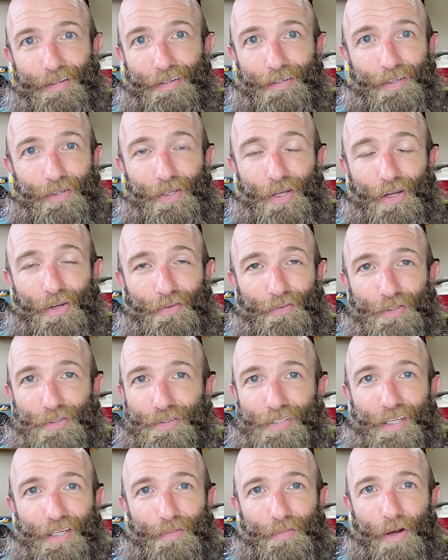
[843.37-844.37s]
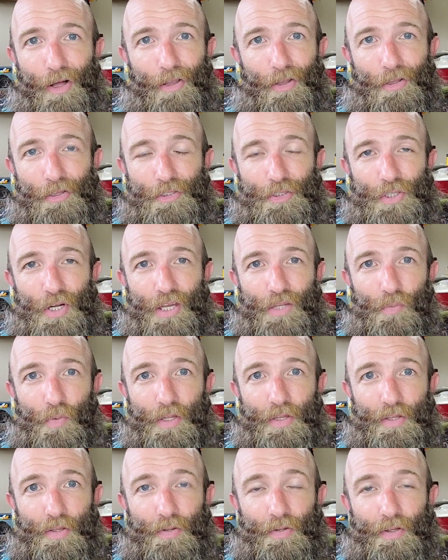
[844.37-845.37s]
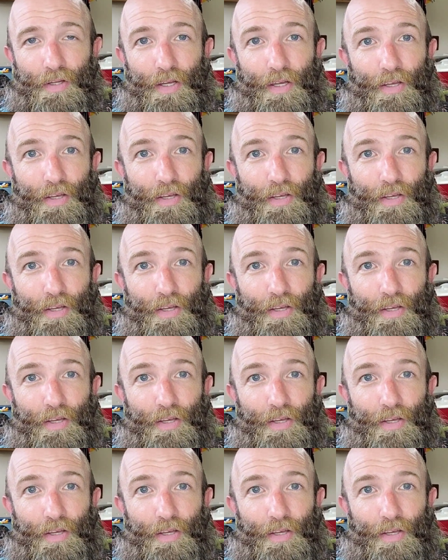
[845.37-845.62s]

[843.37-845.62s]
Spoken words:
you don't. You take them all on the train with you.